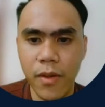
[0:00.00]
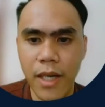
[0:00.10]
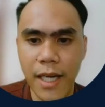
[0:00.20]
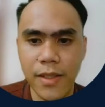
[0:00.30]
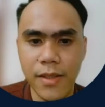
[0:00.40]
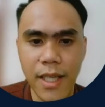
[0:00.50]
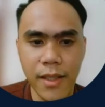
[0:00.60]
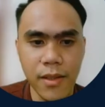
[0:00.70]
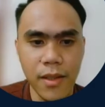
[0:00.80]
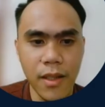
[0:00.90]
or axis
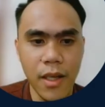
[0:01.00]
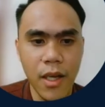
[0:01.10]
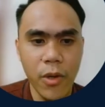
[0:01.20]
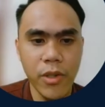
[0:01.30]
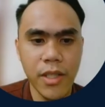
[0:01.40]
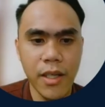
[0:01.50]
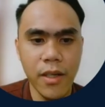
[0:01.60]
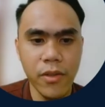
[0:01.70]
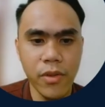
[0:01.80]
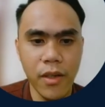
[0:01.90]
title, which
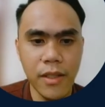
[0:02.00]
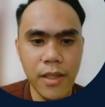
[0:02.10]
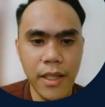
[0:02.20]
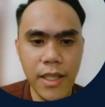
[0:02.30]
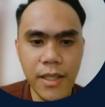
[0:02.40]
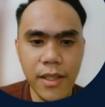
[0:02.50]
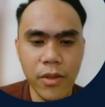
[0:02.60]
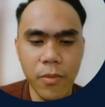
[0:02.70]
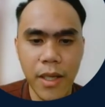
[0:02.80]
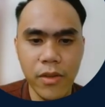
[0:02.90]
are notoriously easy
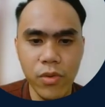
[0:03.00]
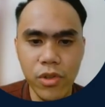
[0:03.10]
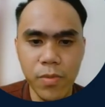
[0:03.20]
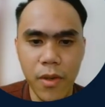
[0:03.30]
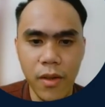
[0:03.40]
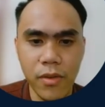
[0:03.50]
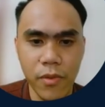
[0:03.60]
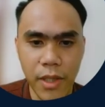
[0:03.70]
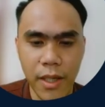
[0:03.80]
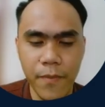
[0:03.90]
to make too small
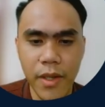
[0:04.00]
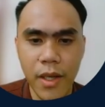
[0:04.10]
to read.